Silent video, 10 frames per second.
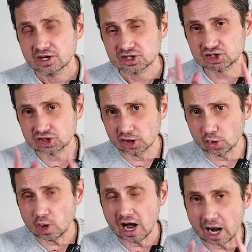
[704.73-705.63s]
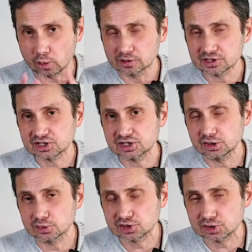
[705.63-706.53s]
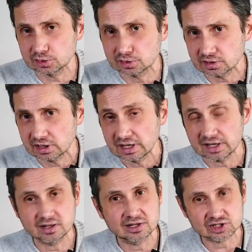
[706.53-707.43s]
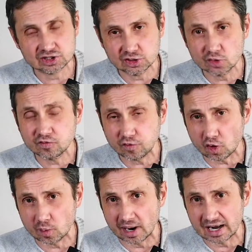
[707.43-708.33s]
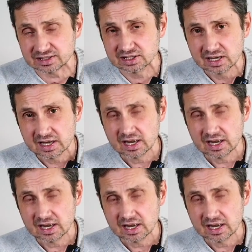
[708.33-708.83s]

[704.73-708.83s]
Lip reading: So I will see you soon in this new format.